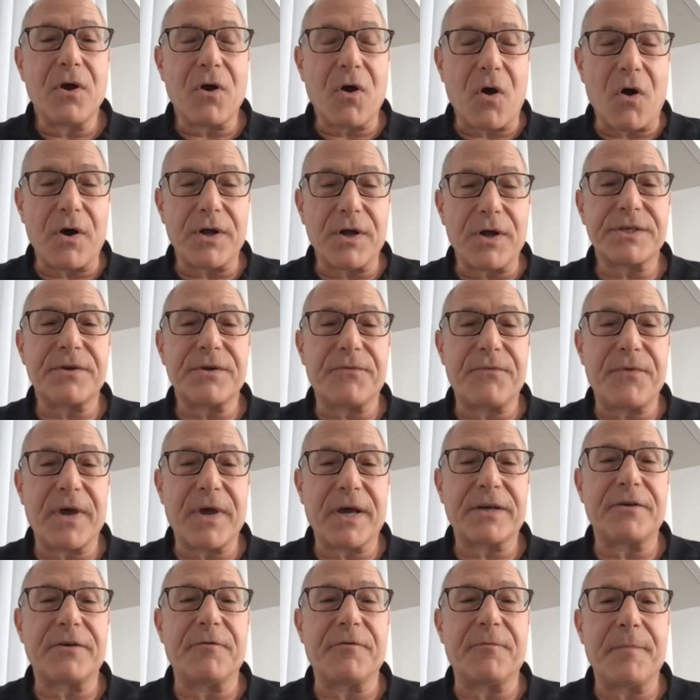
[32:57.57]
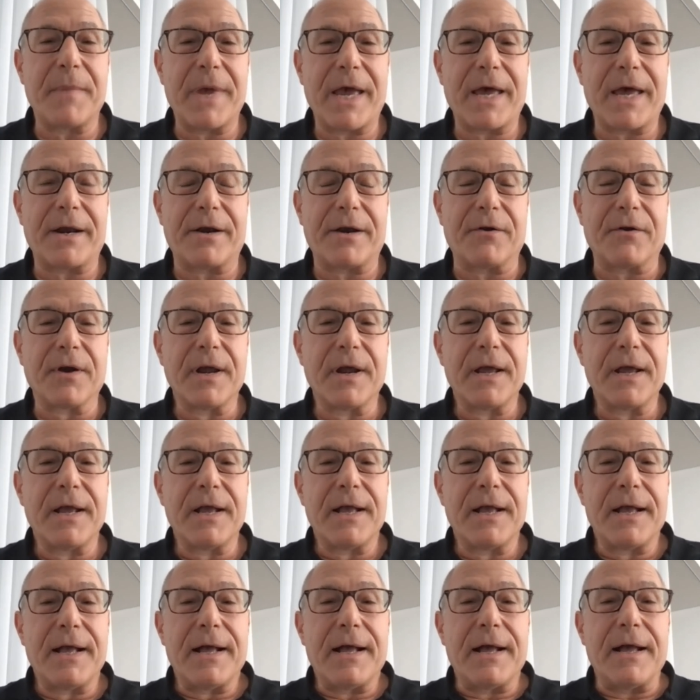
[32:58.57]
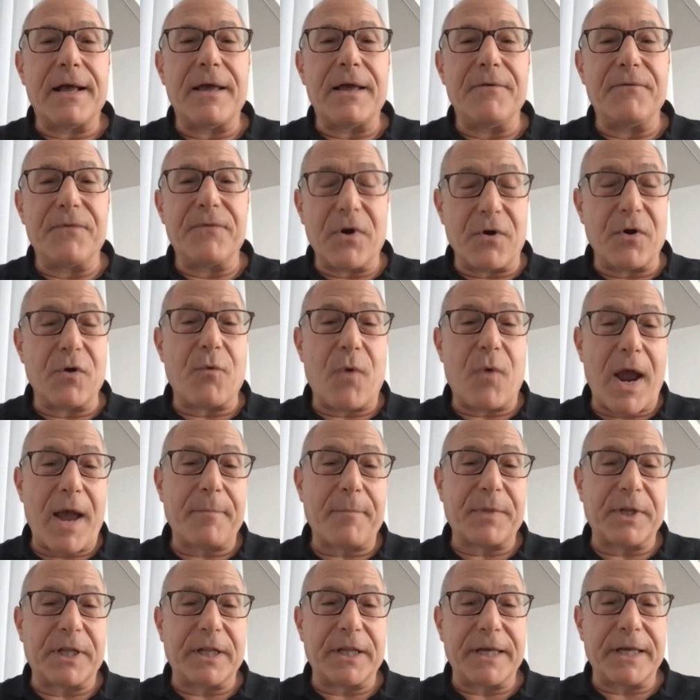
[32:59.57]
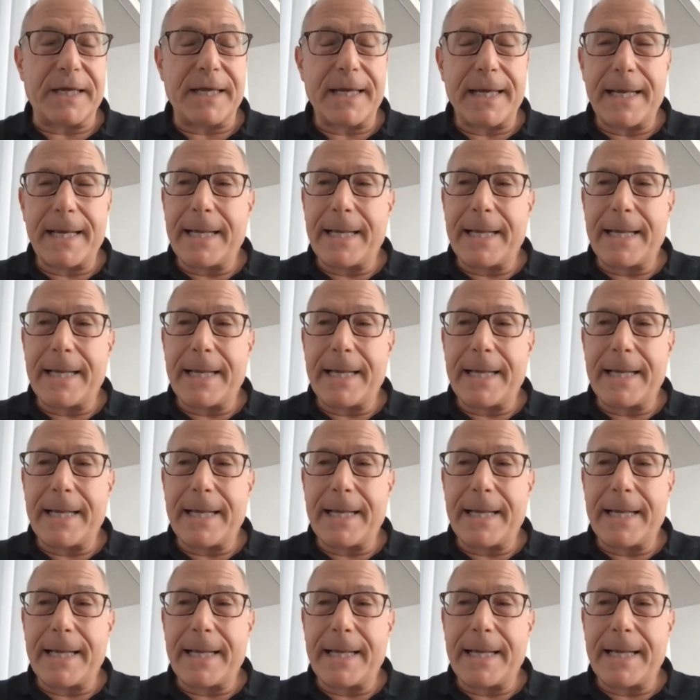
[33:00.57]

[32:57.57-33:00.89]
cost effective manner very rapidly.